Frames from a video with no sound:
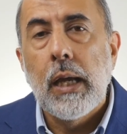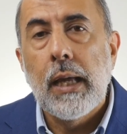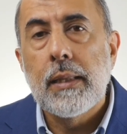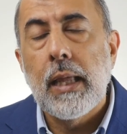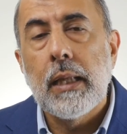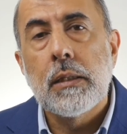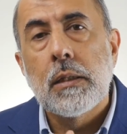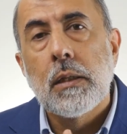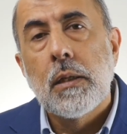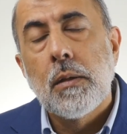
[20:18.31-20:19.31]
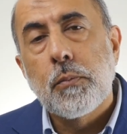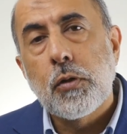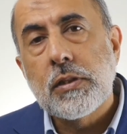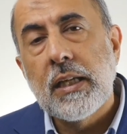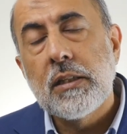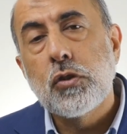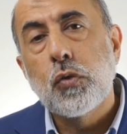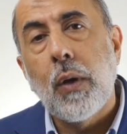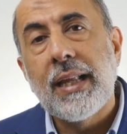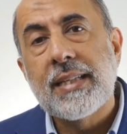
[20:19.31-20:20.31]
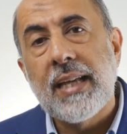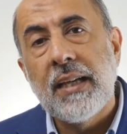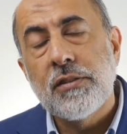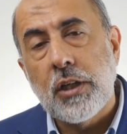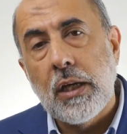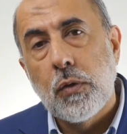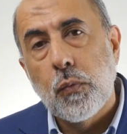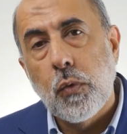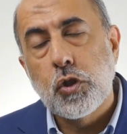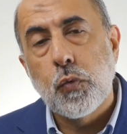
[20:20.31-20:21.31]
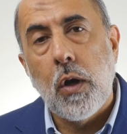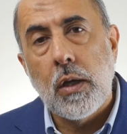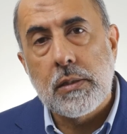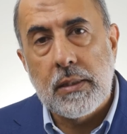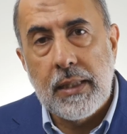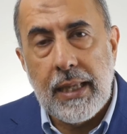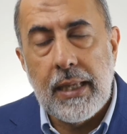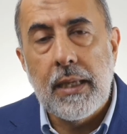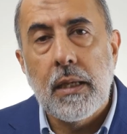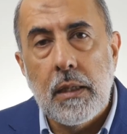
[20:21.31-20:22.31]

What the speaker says: and then proceeded to Alexandria, which was the